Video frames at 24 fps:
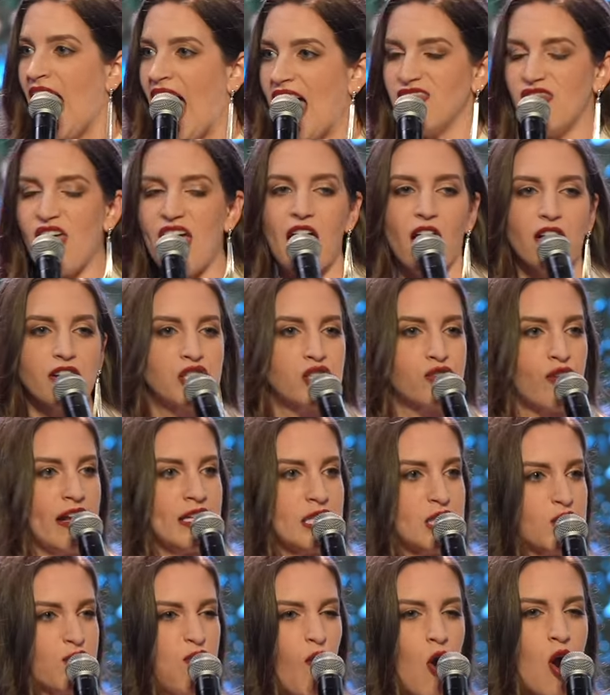And they are
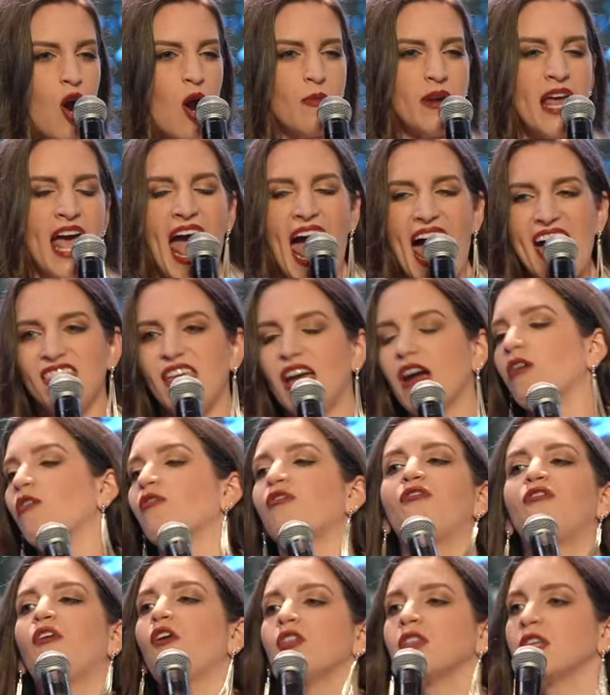transformed, and they are
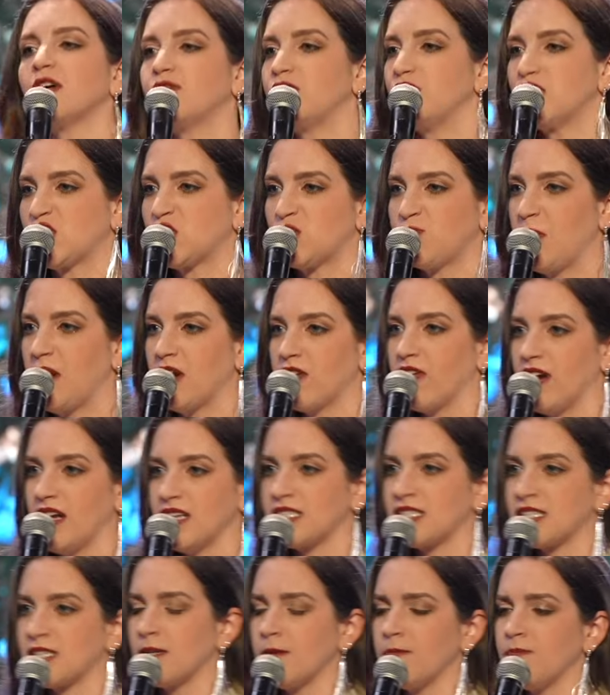full of the
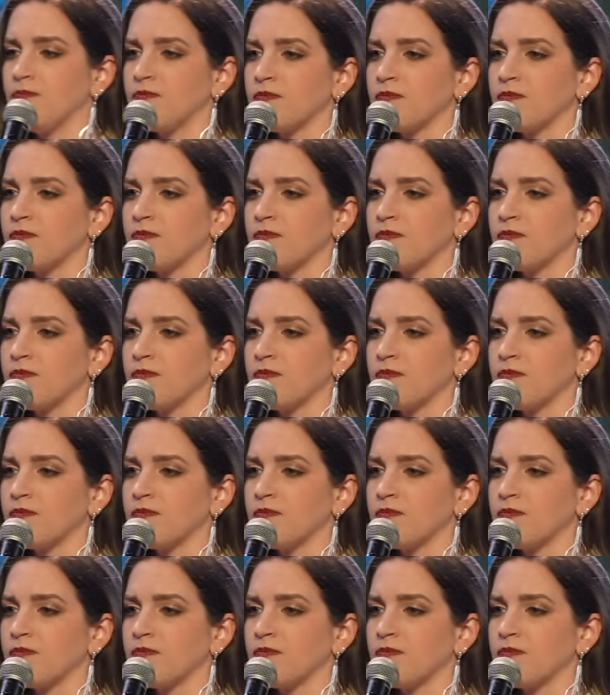Spirit.